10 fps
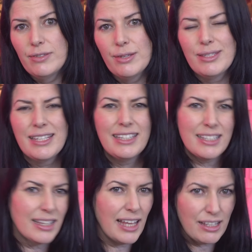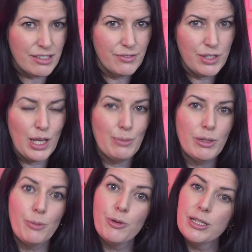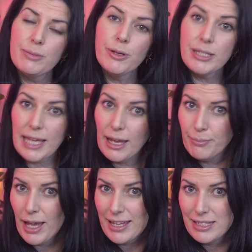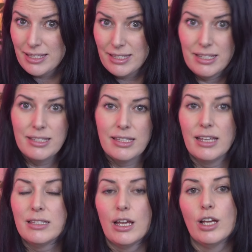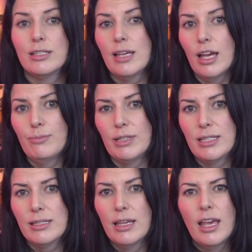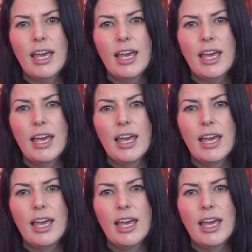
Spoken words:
so it's a little out of date, but the principles and patterns discussed are timeless.